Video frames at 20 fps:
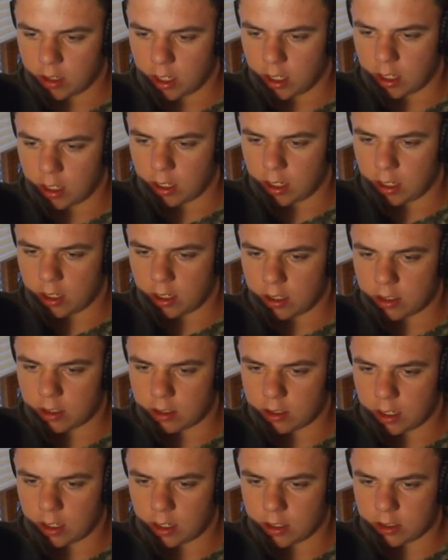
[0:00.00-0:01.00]

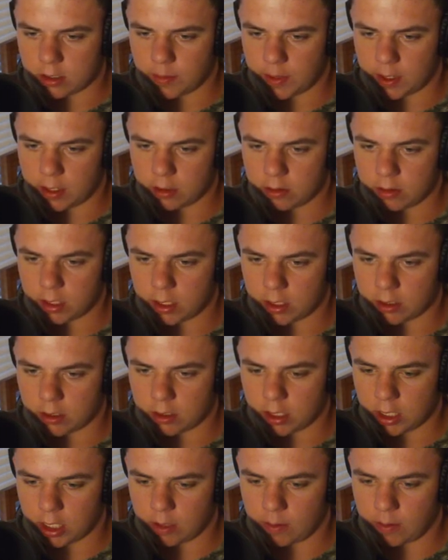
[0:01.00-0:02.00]
And there's model three.
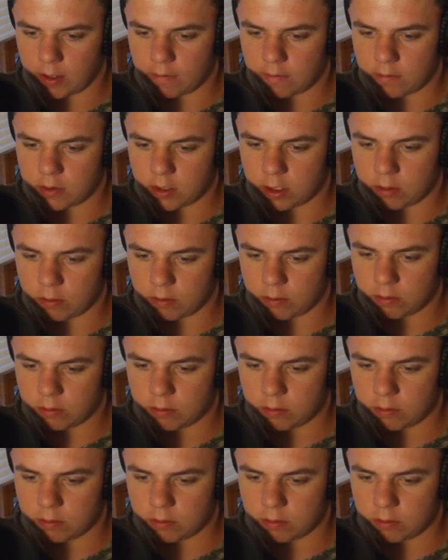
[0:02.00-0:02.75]
And then we have two.